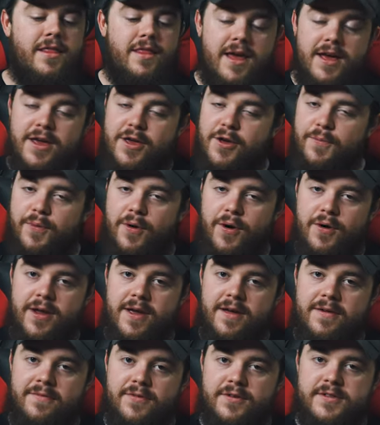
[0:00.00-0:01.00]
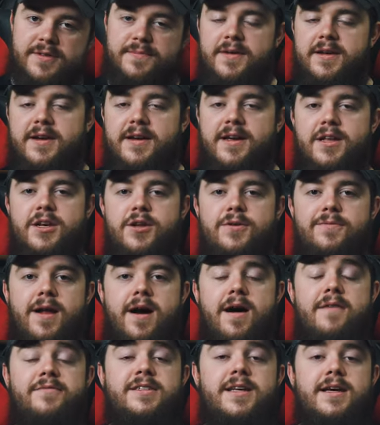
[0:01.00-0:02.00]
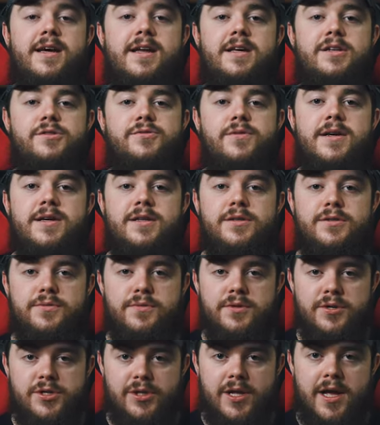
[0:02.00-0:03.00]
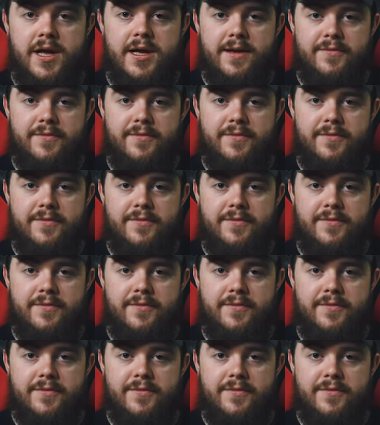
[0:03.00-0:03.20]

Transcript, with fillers: Thank you, Brody, for submitting, and you now have a second entry into the July